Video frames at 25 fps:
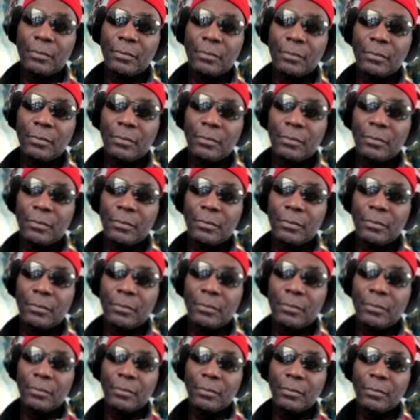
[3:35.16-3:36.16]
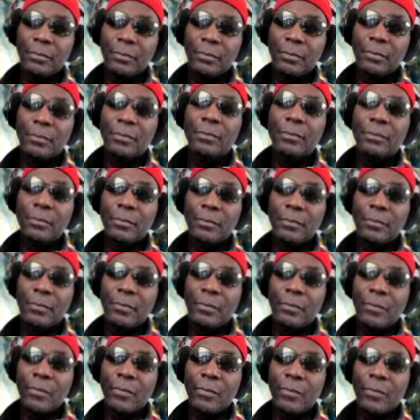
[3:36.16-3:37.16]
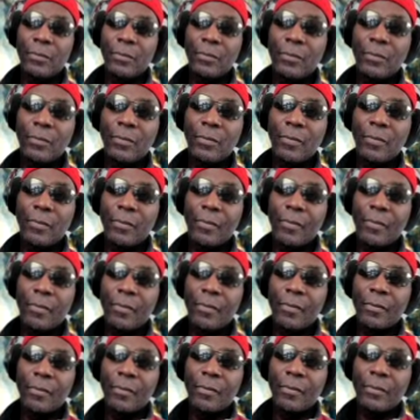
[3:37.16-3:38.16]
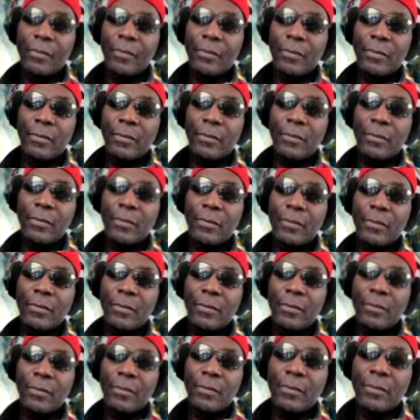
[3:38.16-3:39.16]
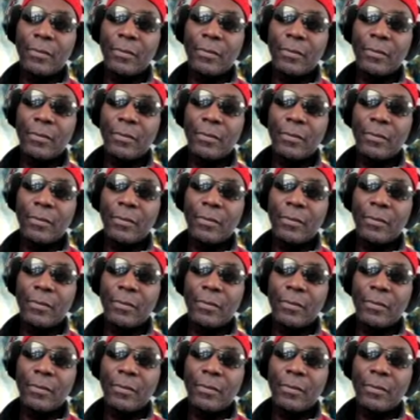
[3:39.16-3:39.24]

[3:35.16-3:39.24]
No words are spoken by the person on screen.